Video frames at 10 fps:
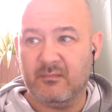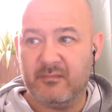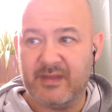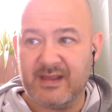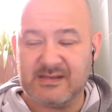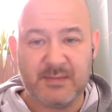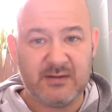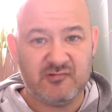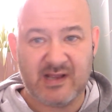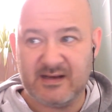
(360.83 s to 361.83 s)
there's a man
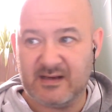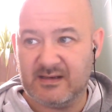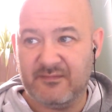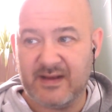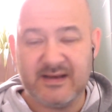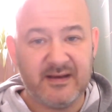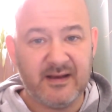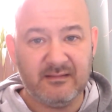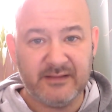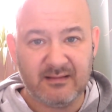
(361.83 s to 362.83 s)
who tried and defend a
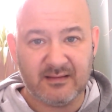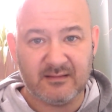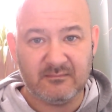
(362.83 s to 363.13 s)
0-0